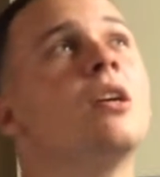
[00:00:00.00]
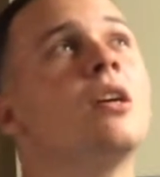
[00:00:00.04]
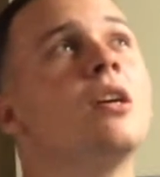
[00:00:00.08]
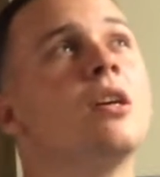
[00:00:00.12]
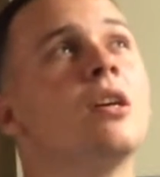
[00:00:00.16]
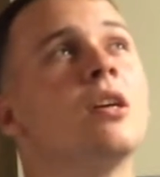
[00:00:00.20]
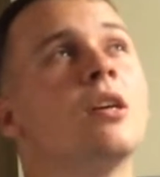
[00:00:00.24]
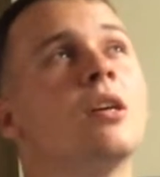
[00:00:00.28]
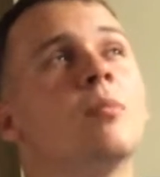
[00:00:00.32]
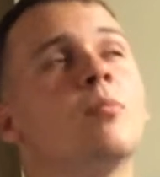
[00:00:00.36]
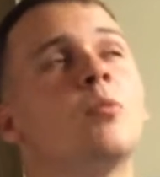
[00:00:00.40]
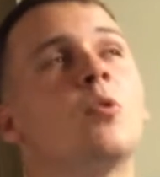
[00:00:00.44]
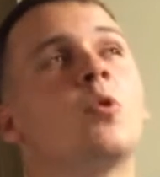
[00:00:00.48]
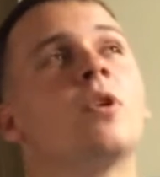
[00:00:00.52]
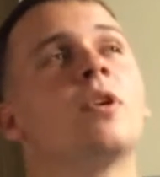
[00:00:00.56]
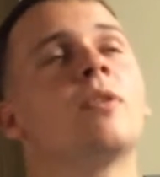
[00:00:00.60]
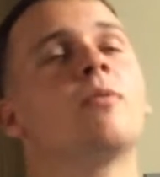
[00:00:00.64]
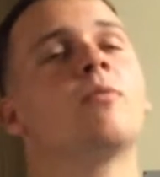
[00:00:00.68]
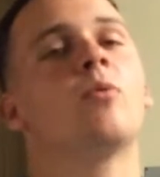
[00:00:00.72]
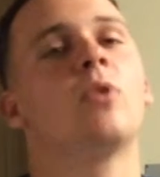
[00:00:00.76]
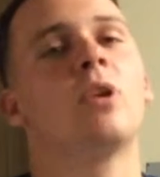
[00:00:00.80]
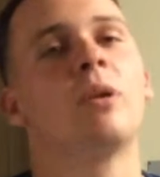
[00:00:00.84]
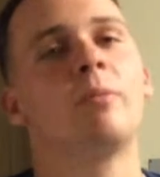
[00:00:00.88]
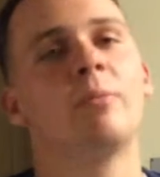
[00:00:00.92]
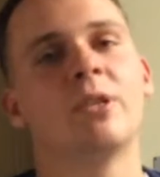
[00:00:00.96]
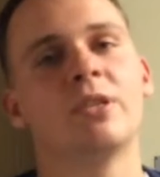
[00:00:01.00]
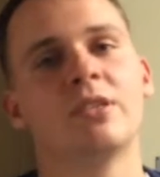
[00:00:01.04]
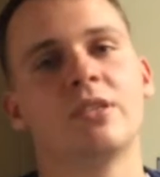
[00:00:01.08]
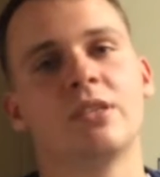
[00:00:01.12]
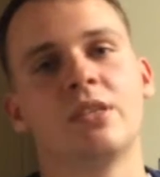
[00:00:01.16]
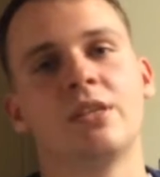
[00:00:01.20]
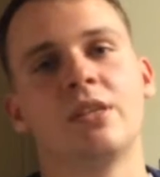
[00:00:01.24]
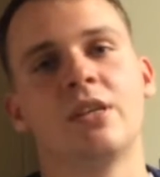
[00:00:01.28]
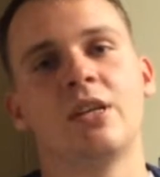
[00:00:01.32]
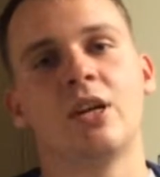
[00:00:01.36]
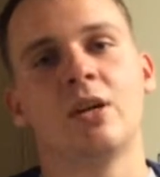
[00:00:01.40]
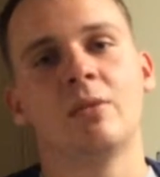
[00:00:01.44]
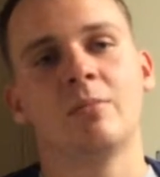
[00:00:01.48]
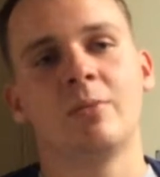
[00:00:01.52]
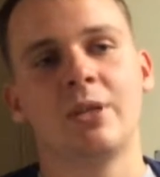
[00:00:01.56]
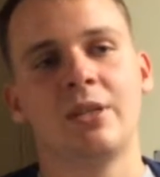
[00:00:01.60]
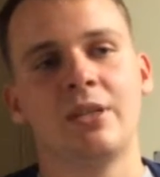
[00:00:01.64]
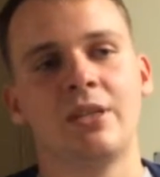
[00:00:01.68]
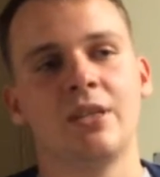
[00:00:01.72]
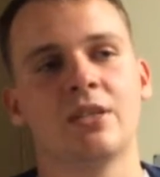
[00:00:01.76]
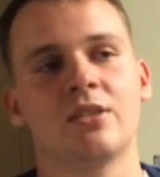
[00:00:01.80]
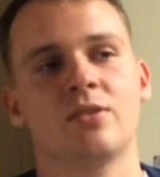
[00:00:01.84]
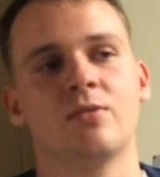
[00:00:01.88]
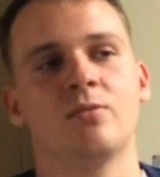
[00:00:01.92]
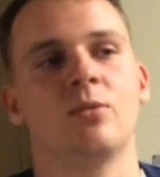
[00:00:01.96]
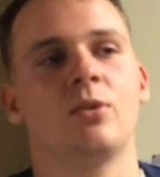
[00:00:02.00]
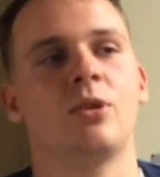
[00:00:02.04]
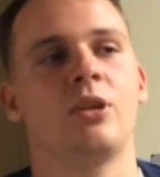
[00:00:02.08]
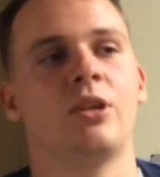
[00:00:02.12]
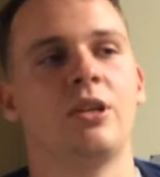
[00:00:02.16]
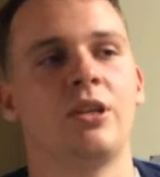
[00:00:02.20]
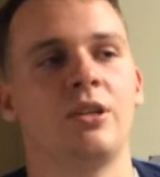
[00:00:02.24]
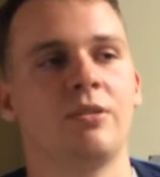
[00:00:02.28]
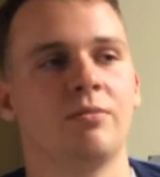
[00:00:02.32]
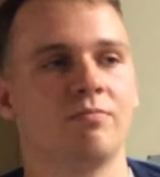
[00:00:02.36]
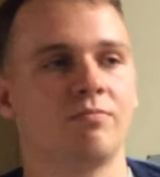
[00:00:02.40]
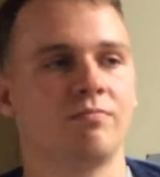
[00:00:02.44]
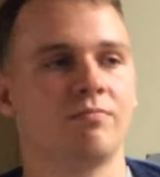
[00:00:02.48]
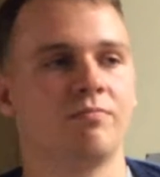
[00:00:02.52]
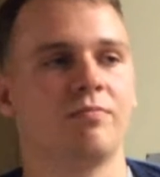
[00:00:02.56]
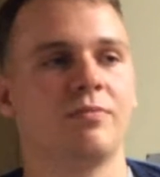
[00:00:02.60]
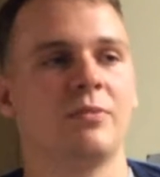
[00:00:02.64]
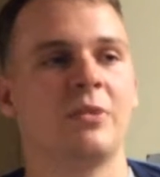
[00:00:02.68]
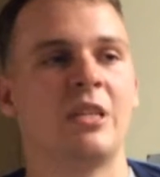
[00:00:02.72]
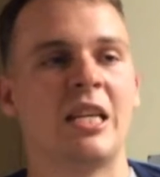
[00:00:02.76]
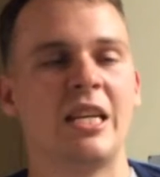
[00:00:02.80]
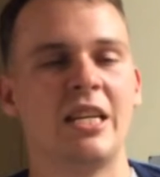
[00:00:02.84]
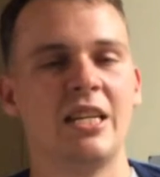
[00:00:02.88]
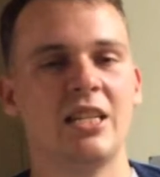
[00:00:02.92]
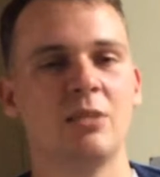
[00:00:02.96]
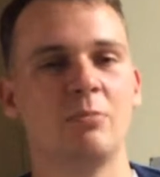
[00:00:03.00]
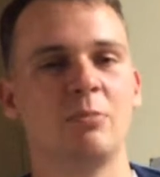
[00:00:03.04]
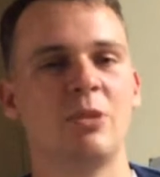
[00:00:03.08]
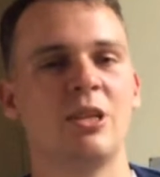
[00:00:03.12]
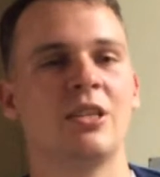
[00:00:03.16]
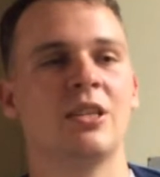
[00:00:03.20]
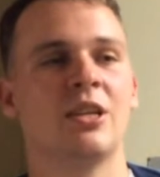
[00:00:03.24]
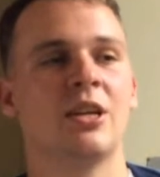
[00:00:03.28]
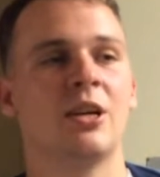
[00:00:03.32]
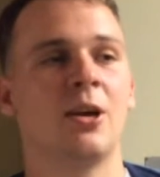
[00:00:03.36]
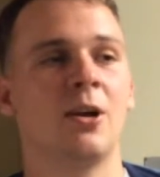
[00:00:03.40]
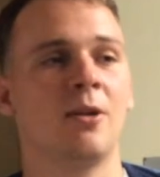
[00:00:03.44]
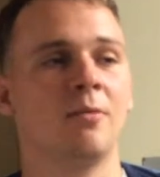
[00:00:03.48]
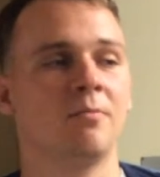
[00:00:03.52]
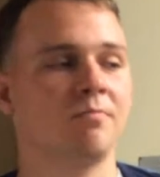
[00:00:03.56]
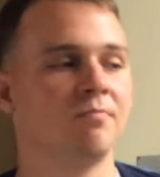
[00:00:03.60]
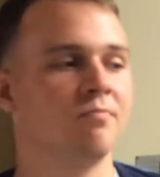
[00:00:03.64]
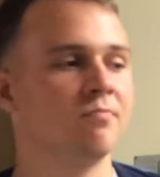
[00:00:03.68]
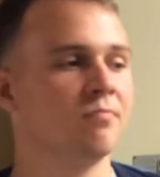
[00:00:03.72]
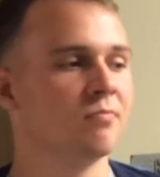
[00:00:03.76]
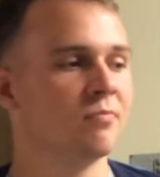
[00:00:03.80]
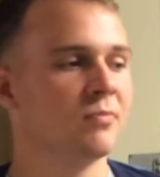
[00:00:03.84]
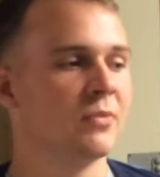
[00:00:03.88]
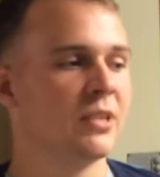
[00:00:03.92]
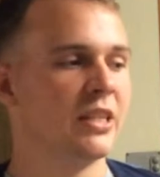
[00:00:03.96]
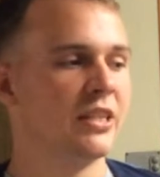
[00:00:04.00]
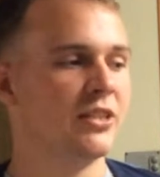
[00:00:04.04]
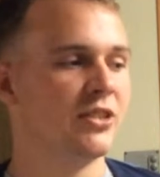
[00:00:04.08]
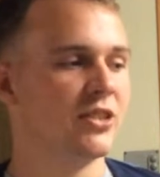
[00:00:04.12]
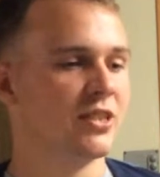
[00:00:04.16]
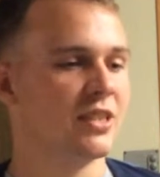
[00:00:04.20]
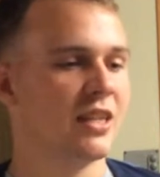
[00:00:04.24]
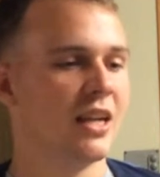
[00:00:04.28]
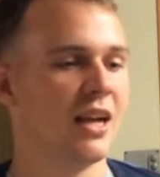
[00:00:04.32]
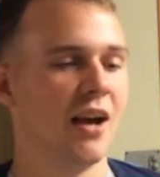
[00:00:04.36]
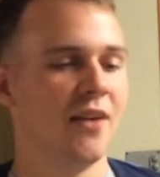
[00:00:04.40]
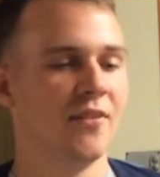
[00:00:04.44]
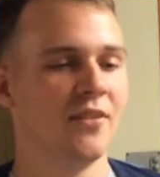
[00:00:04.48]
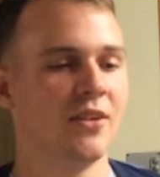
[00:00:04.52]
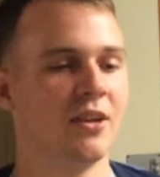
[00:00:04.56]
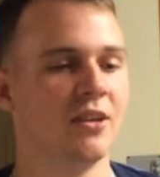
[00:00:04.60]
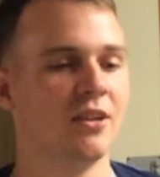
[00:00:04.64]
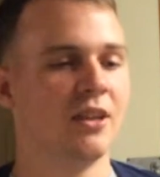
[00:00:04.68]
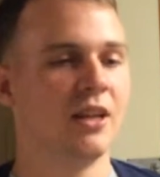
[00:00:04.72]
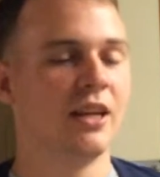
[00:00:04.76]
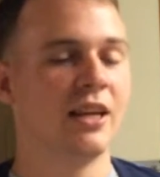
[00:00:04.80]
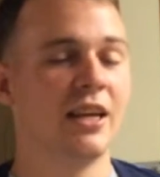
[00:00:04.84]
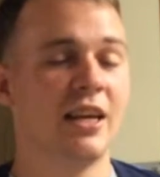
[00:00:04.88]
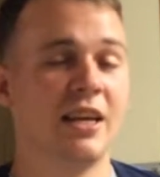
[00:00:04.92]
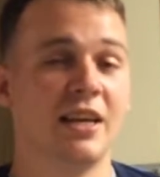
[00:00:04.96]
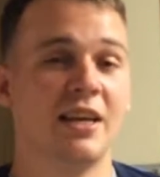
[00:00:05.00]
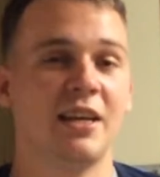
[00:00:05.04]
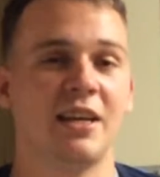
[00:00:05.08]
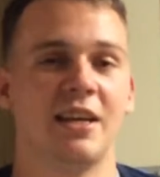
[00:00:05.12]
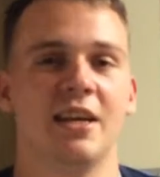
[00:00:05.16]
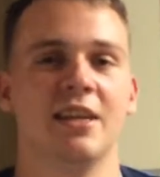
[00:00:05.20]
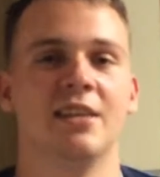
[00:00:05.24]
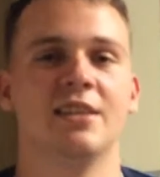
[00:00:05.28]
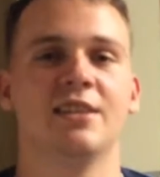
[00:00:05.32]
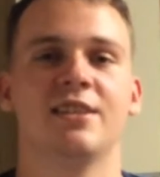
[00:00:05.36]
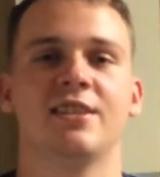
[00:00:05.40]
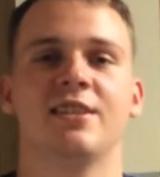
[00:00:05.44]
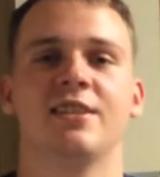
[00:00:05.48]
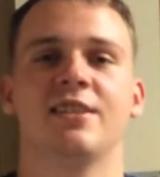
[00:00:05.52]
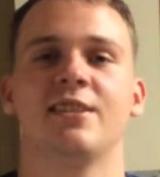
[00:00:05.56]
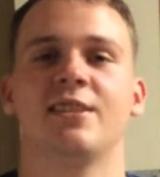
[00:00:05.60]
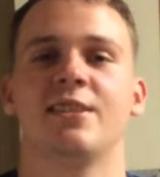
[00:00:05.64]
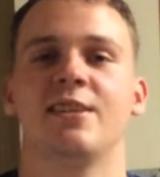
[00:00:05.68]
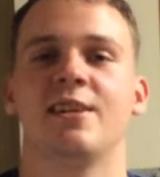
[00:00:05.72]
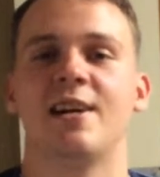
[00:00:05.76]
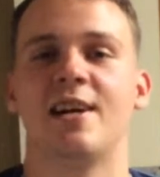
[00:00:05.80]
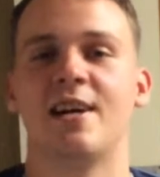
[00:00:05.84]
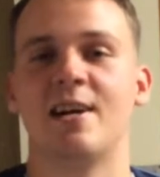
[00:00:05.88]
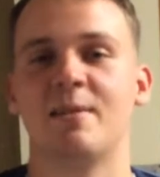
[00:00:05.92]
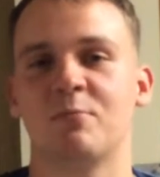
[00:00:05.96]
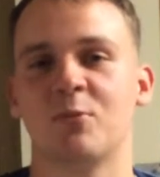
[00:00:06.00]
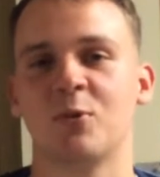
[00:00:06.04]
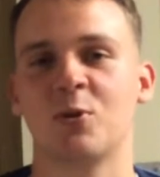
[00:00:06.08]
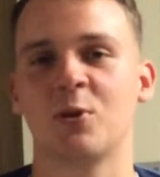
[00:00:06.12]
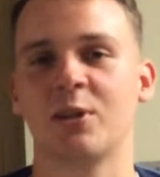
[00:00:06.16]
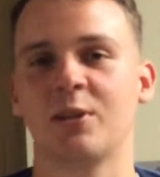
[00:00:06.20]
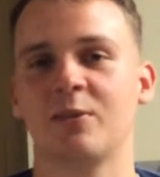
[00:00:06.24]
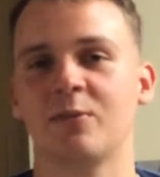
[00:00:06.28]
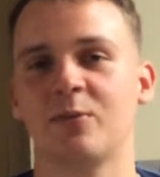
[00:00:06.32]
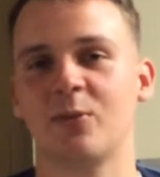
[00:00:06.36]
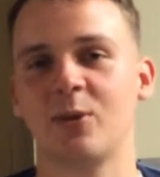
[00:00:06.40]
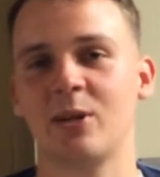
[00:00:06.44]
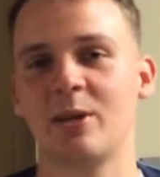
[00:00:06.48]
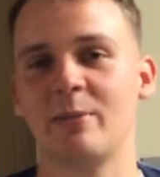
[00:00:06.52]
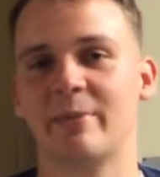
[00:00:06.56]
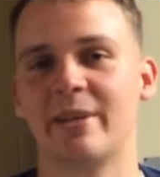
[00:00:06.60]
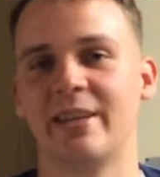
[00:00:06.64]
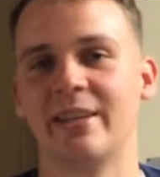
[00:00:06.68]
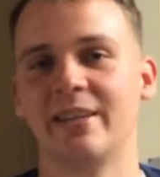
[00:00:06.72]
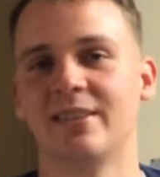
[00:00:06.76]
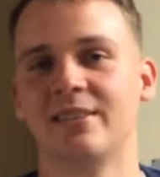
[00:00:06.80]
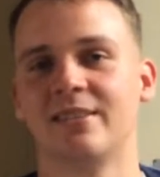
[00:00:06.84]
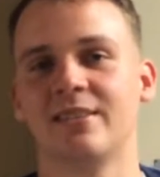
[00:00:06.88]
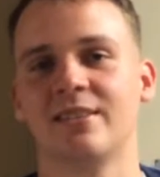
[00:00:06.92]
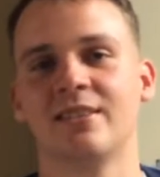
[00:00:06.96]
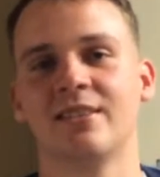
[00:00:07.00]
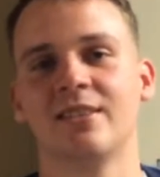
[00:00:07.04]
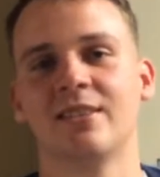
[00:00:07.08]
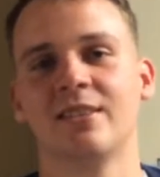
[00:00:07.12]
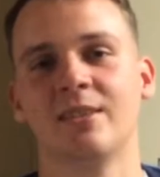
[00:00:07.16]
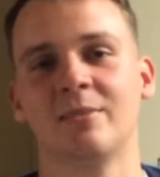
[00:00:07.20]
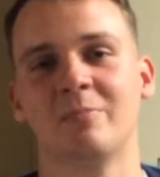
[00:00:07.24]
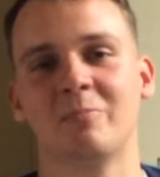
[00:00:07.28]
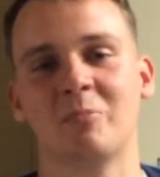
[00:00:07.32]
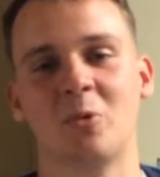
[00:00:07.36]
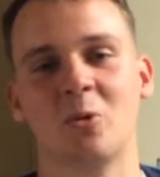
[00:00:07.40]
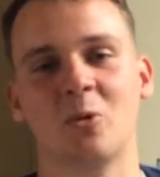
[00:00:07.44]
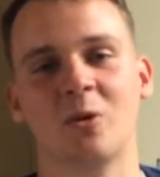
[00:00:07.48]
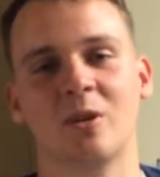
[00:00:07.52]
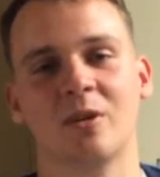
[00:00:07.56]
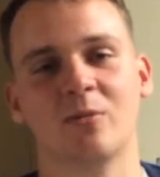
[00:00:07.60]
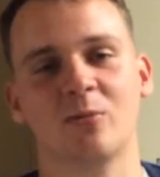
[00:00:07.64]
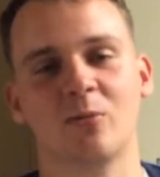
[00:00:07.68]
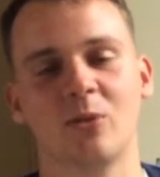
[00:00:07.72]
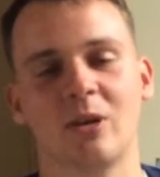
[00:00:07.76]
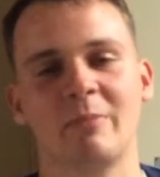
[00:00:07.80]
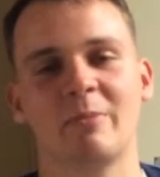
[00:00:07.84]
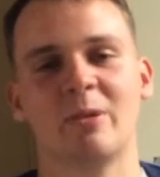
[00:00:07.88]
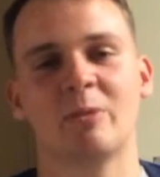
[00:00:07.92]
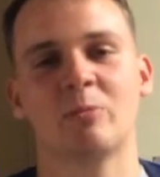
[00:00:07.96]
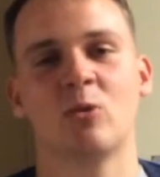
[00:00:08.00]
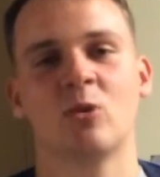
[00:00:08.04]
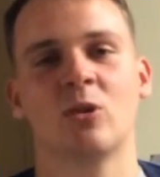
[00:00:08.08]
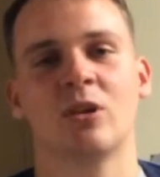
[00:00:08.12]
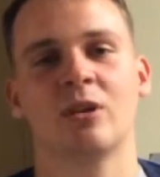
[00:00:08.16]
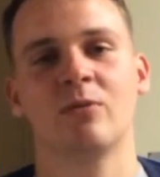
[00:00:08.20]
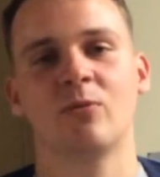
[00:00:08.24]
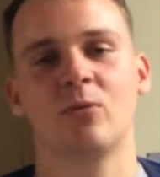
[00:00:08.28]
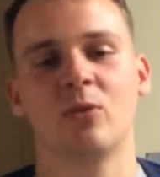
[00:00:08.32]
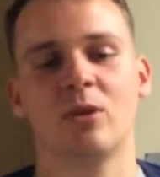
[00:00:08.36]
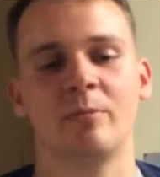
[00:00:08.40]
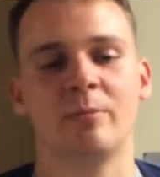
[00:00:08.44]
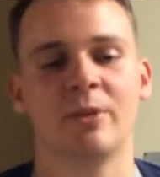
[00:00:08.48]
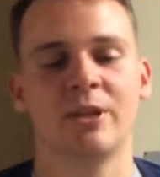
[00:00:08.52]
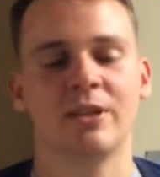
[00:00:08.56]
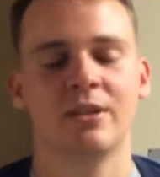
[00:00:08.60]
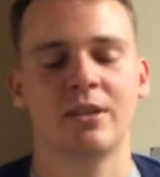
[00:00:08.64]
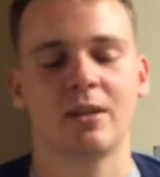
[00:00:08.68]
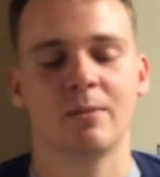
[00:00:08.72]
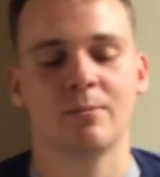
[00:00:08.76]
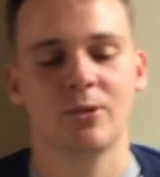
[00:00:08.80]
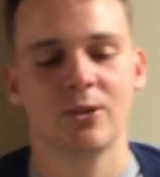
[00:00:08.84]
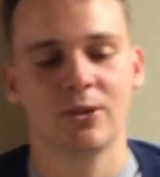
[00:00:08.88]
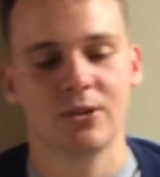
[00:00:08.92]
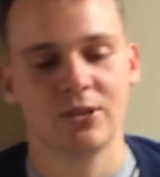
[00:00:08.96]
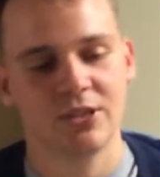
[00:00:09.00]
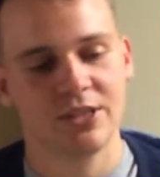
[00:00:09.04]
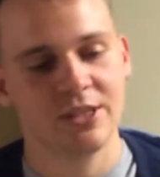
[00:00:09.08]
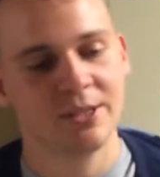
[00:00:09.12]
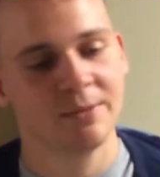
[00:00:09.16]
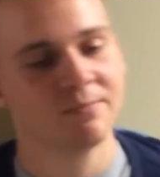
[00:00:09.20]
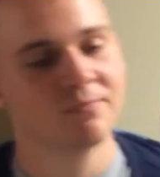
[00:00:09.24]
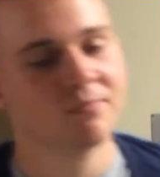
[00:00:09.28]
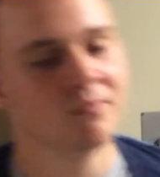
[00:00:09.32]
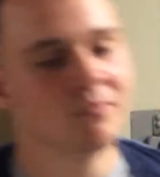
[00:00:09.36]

Morgan Freeman's in there, but he doesn't really need to be there. He's just kind of there like, hey, I'm Morgan Freeman. Morgan Freeman, Morgan Freeman. I'm thirsty.